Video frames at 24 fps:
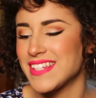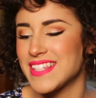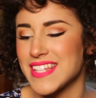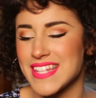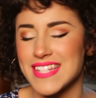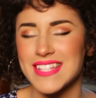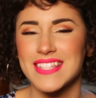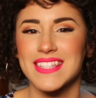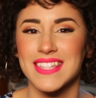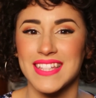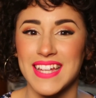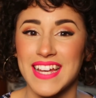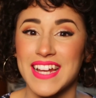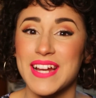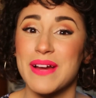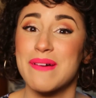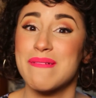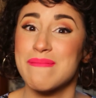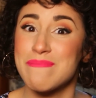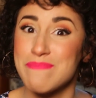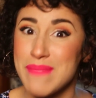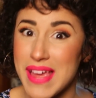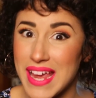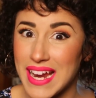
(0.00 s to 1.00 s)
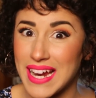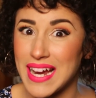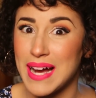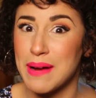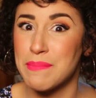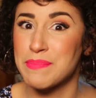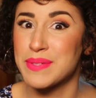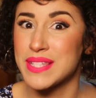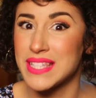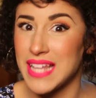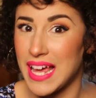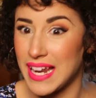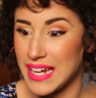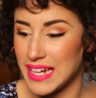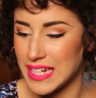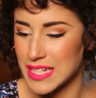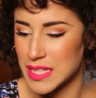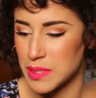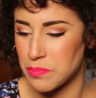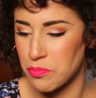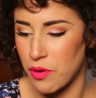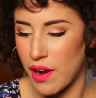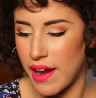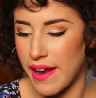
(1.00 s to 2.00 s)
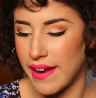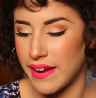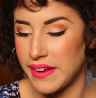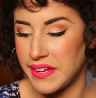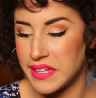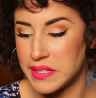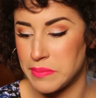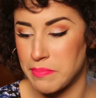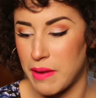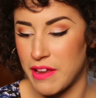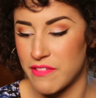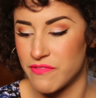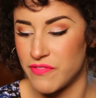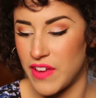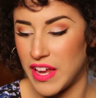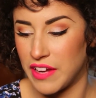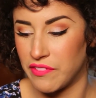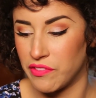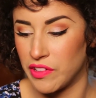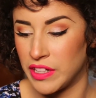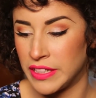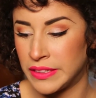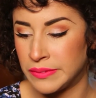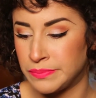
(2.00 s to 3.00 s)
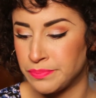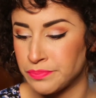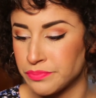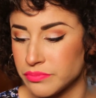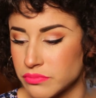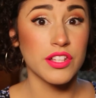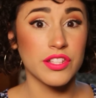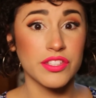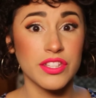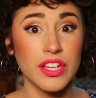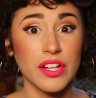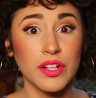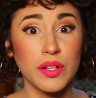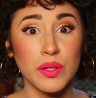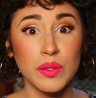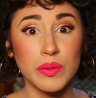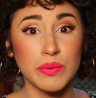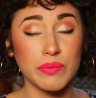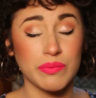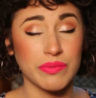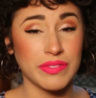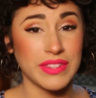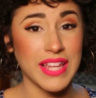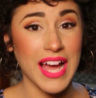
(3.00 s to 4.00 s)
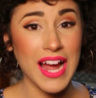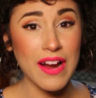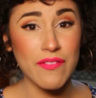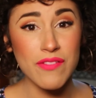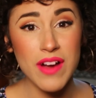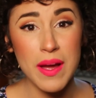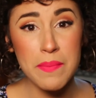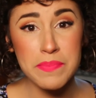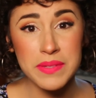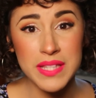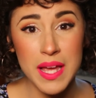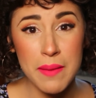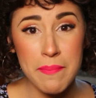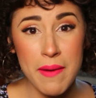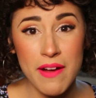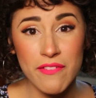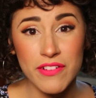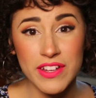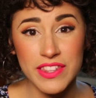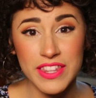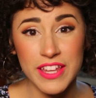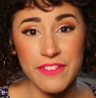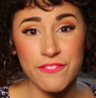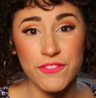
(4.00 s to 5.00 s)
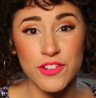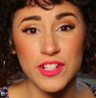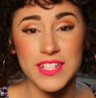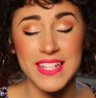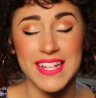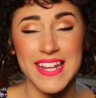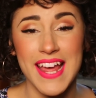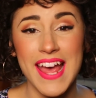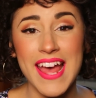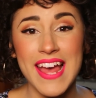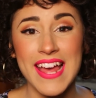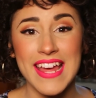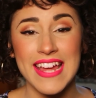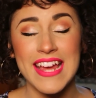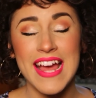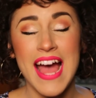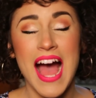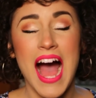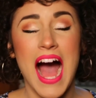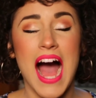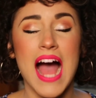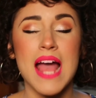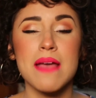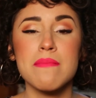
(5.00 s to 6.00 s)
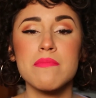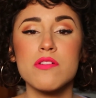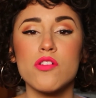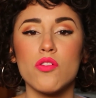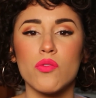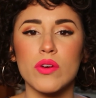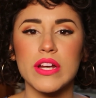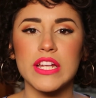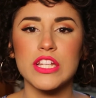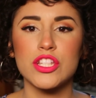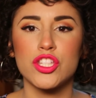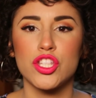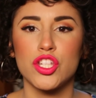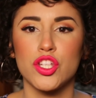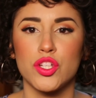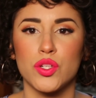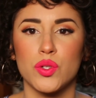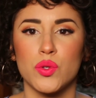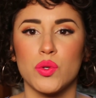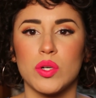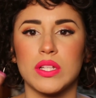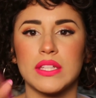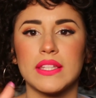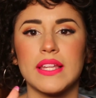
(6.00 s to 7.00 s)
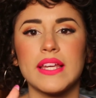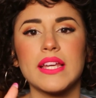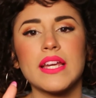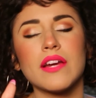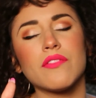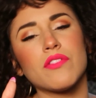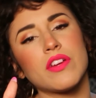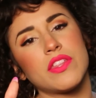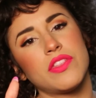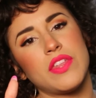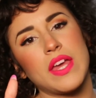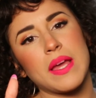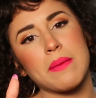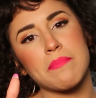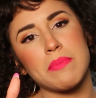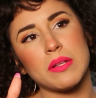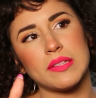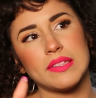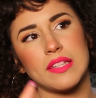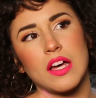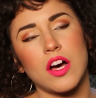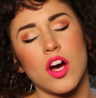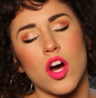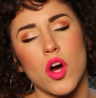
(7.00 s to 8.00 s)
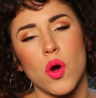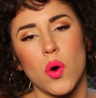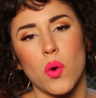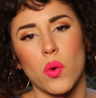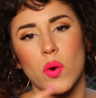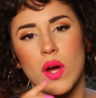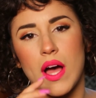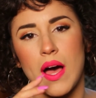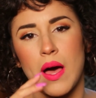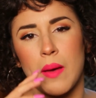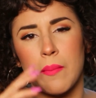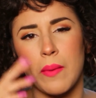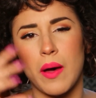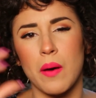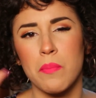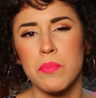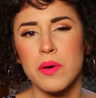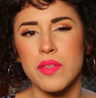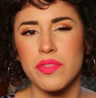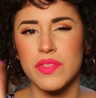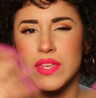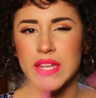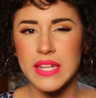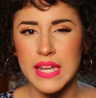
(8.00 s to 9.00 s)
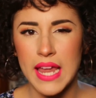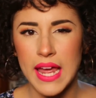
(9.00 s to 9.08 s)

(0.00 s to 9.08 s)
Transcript: De-Slick Makeup Setting Spray is my favorite. So that wraps up everything for today. I'm going to link everything below. I'll put the